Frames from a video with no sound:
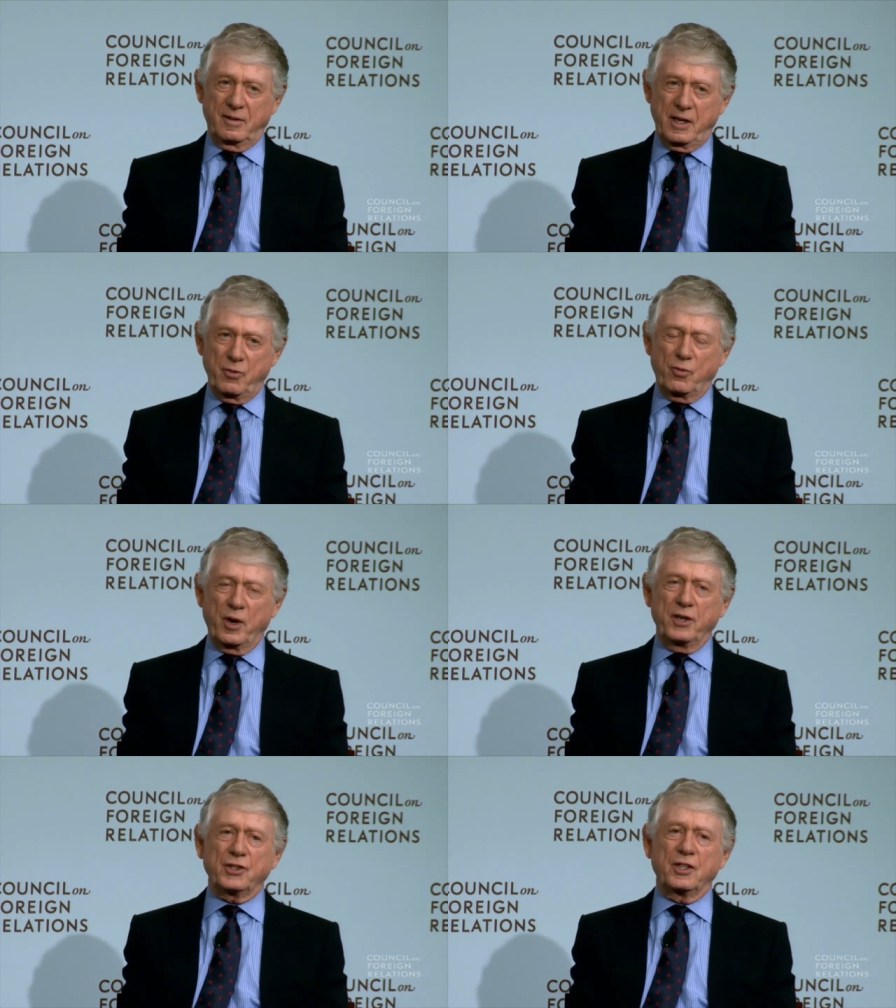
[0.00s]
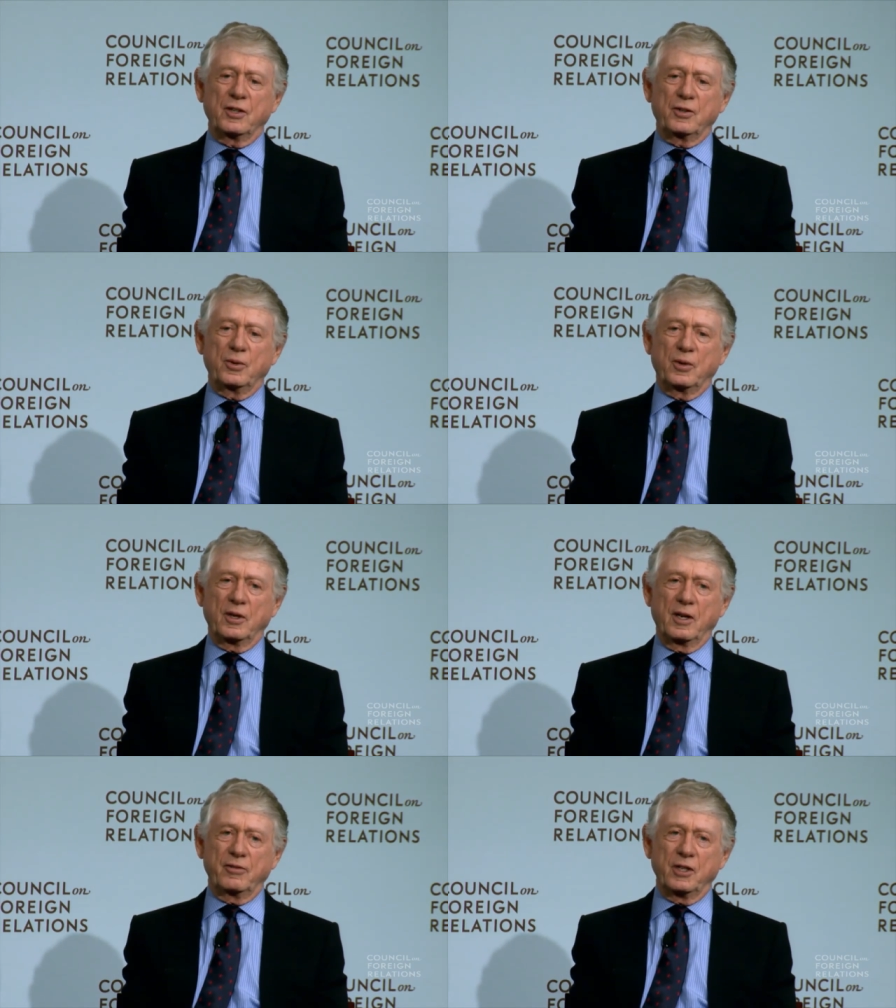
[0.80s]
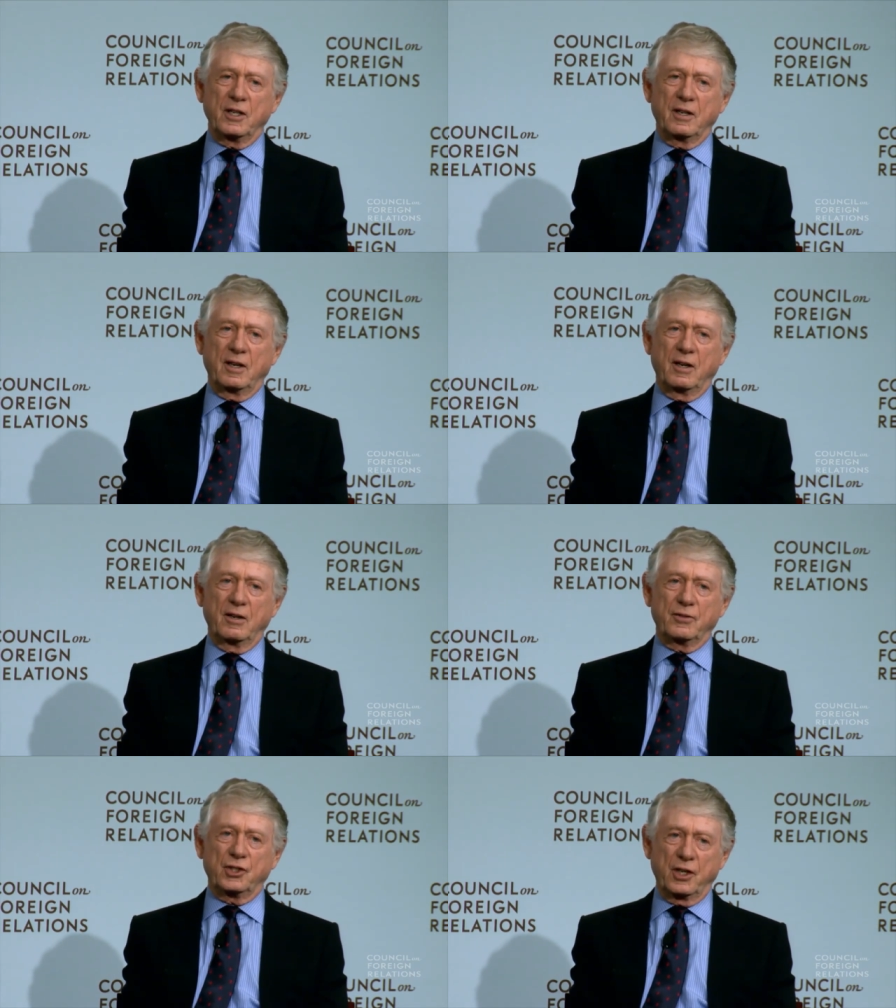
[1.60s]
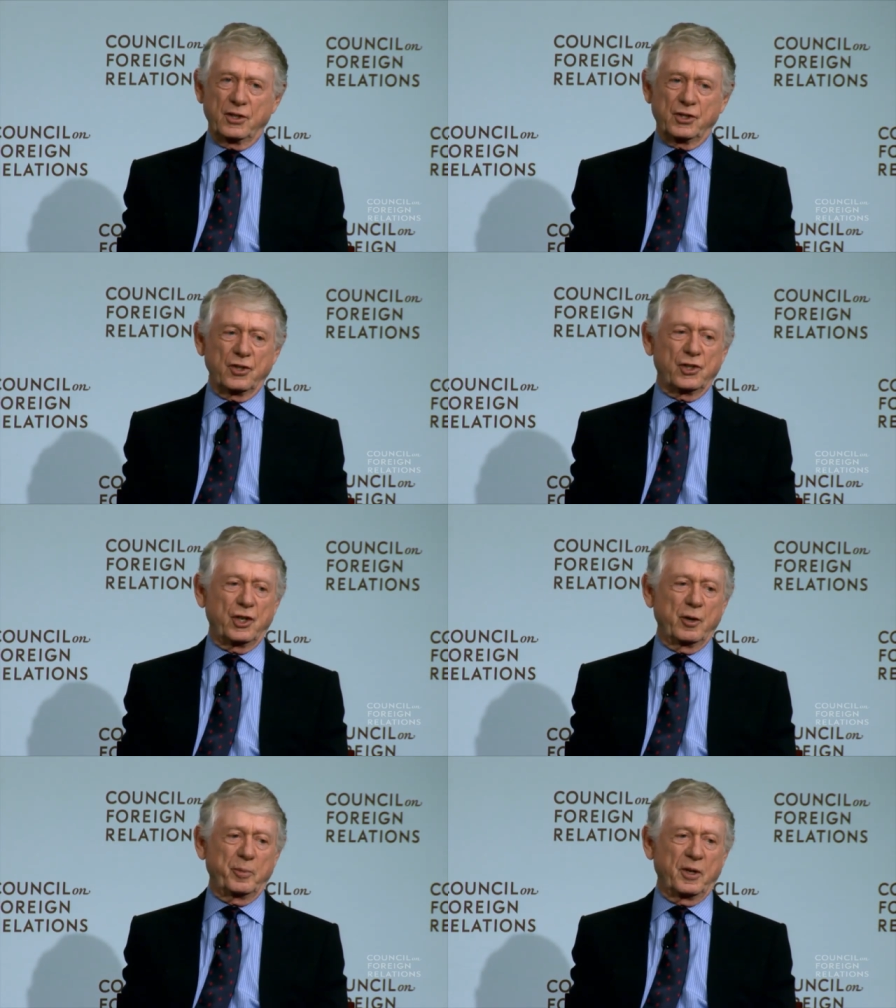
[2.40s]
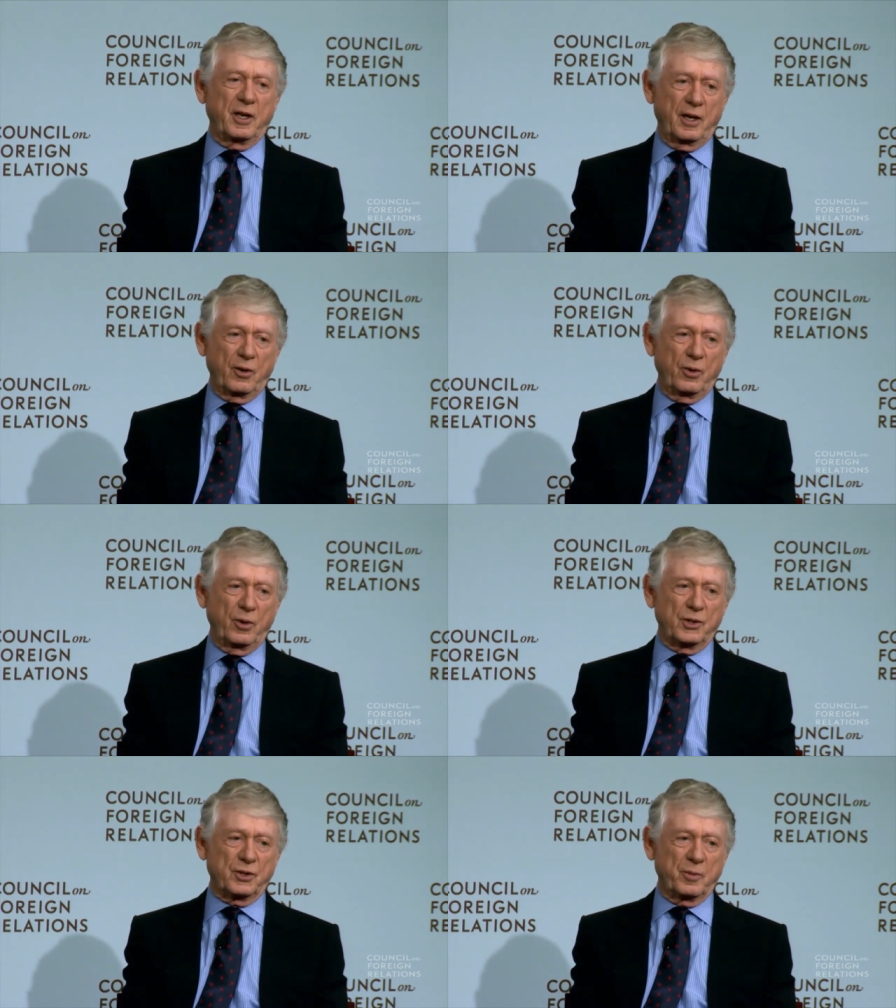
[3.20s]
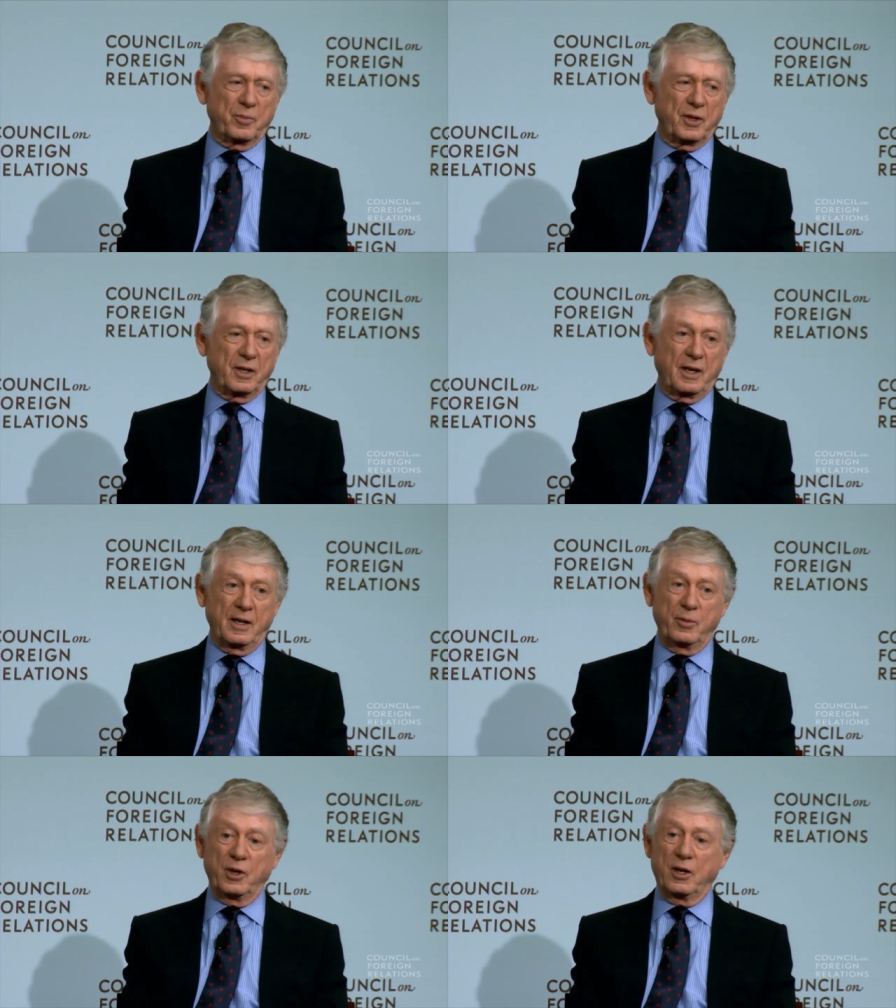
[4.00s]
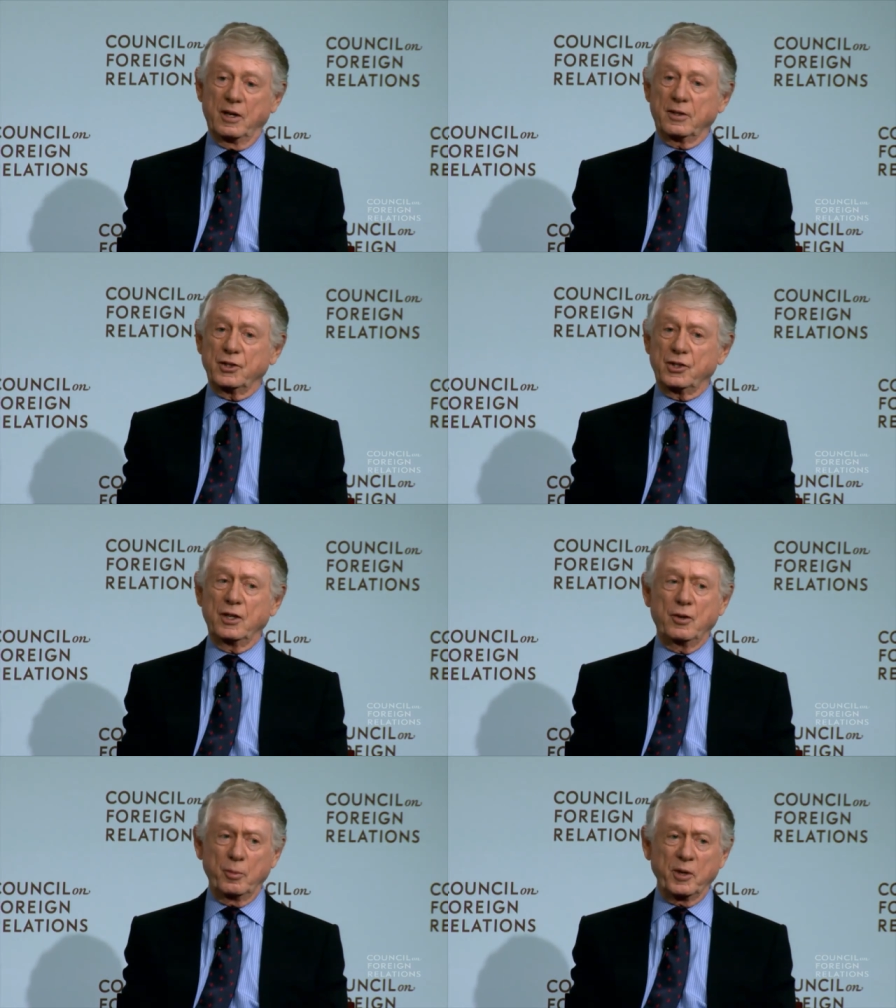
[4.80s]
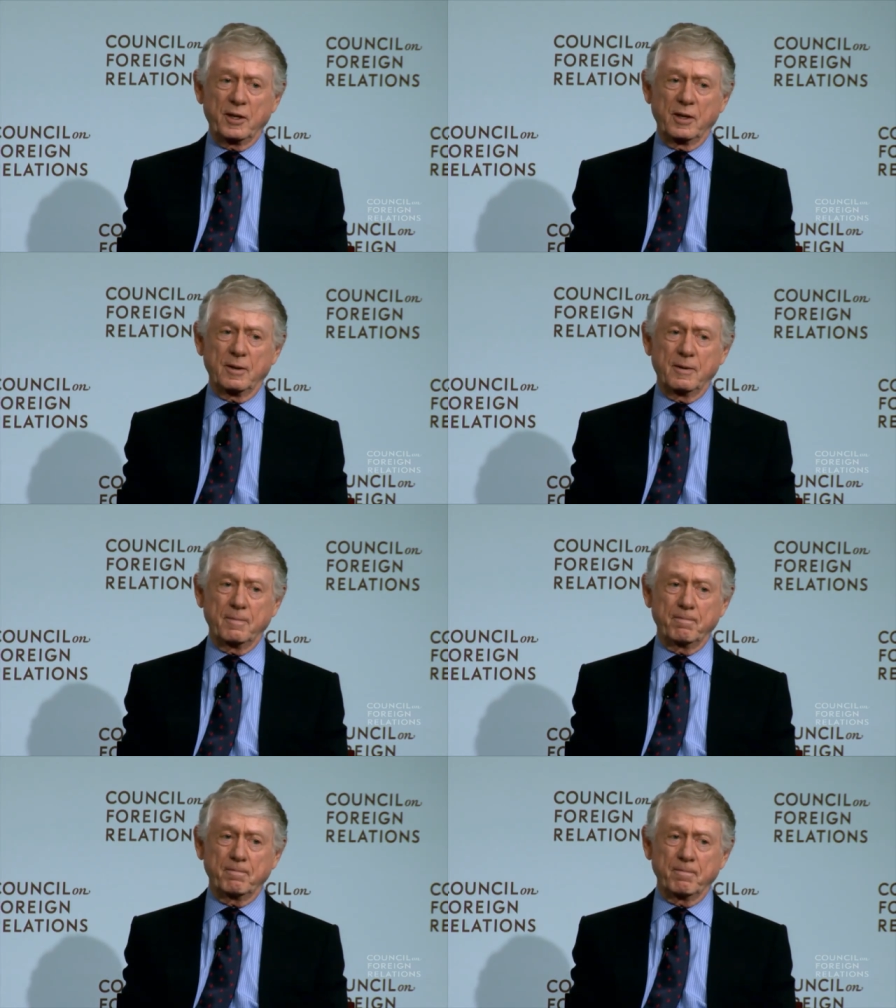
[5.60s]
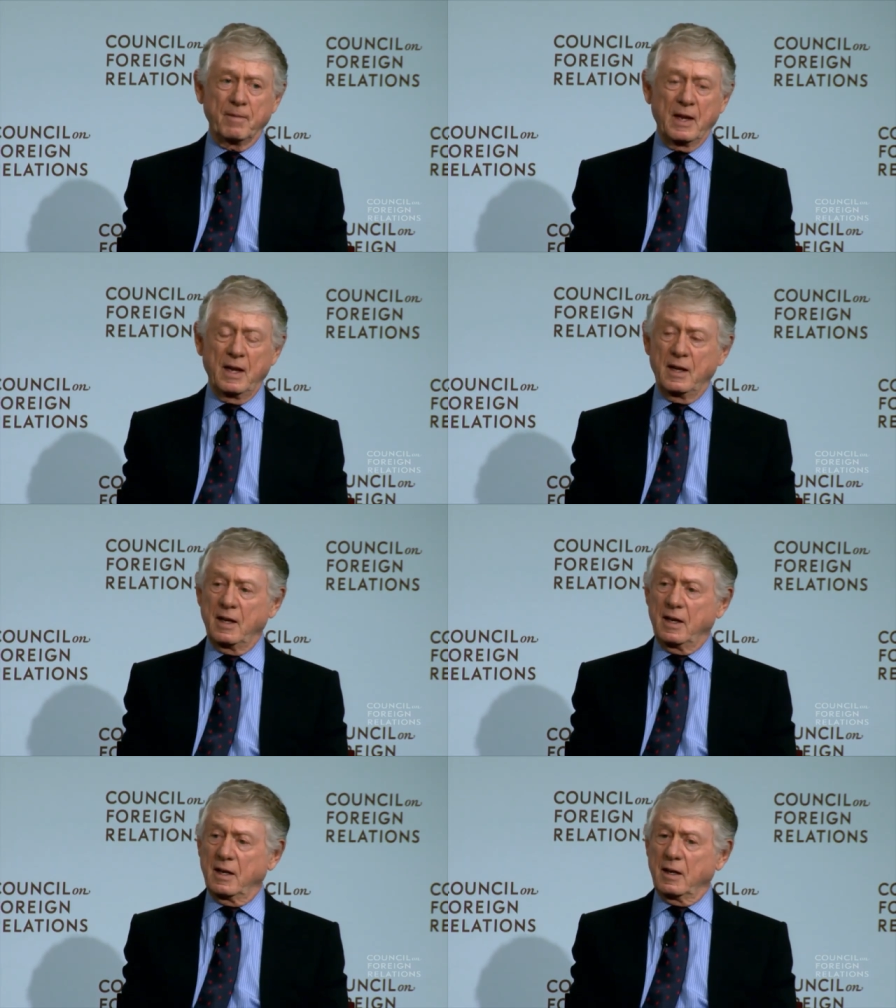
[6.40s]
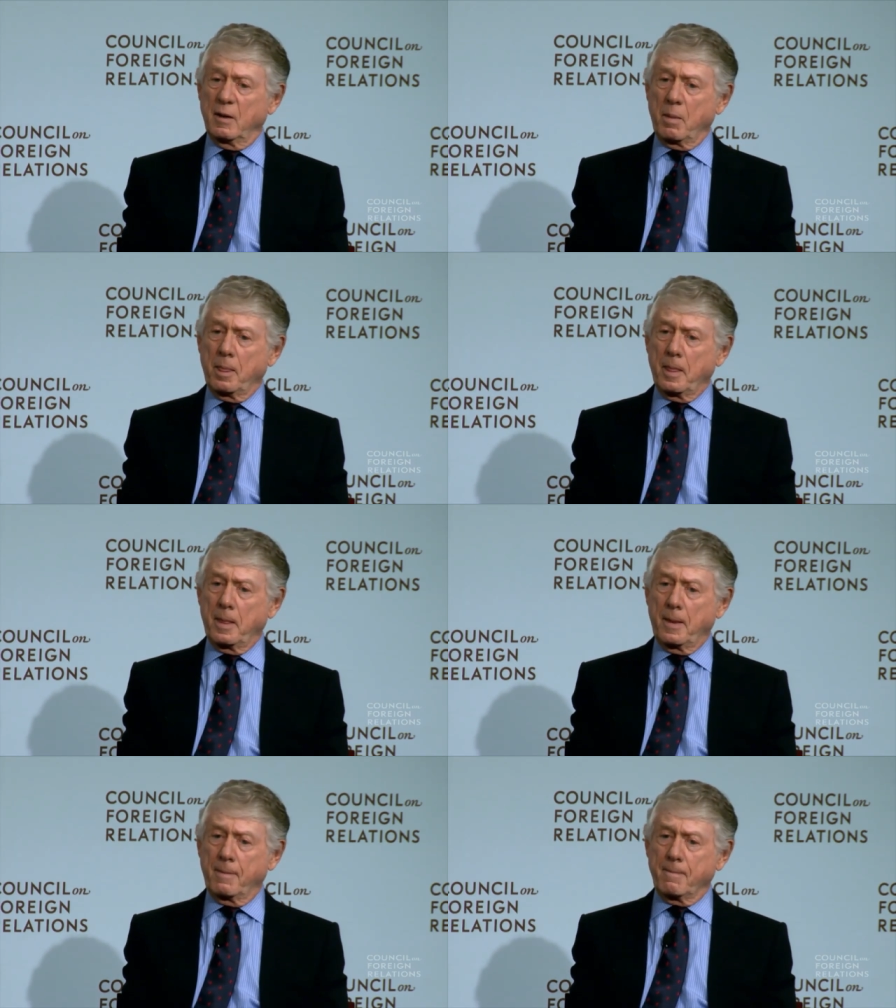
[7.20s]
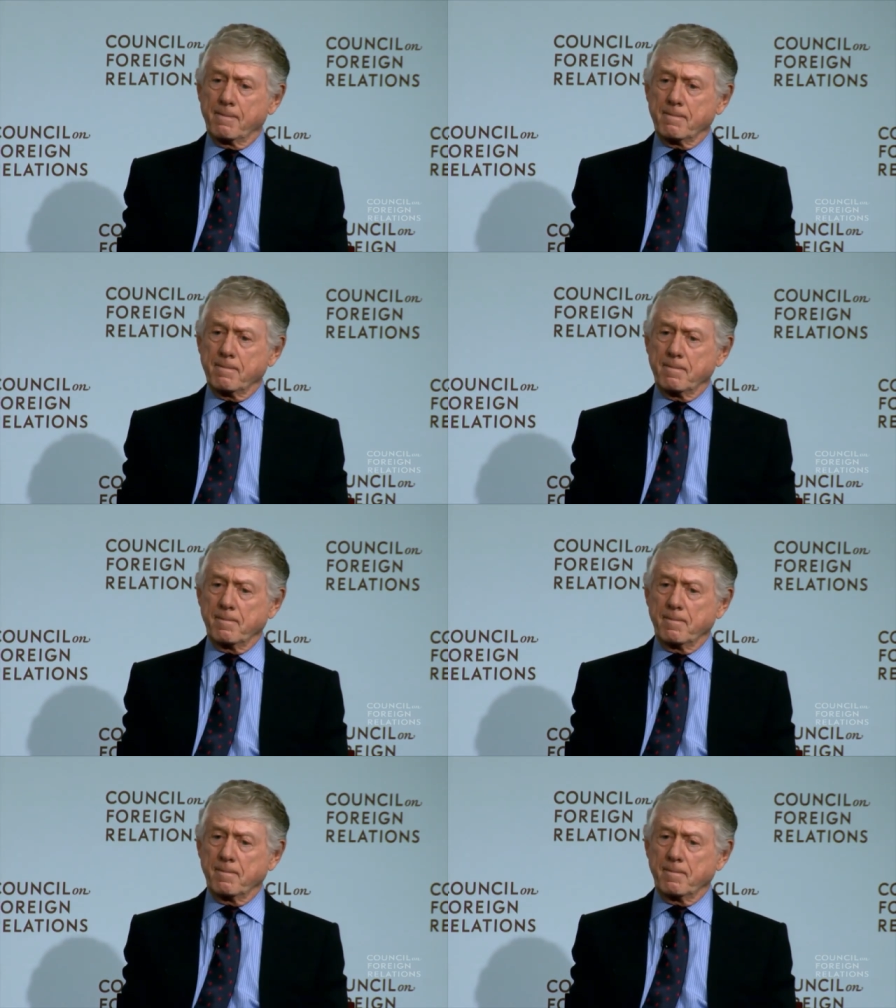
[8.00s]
they raised it to a level of citizenship and heroism that I would like to see duplicated. Let's get some more questions. Yes, ma'am.